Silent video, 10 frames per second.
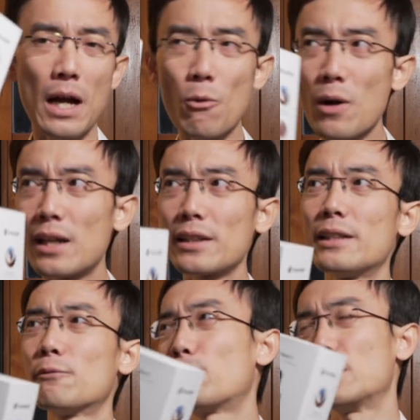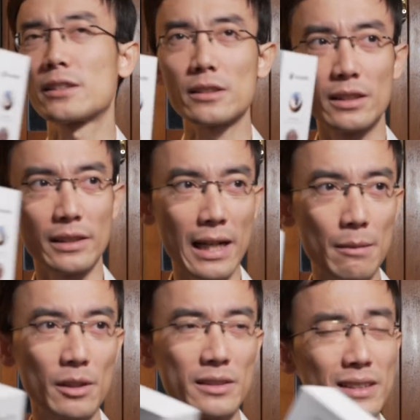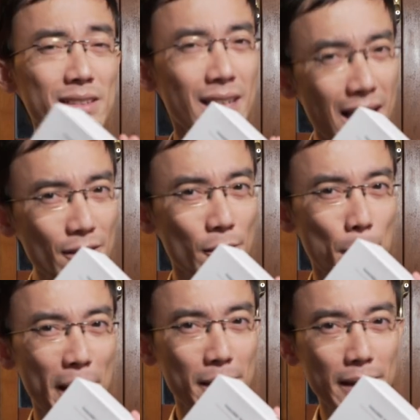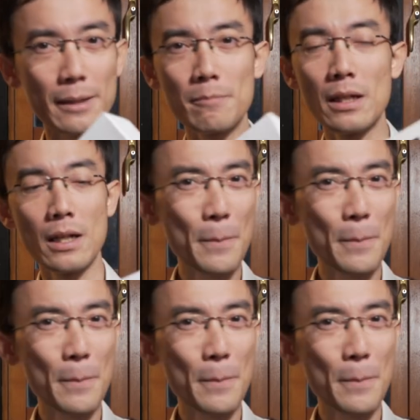around in 360 cameras is kind of a big name.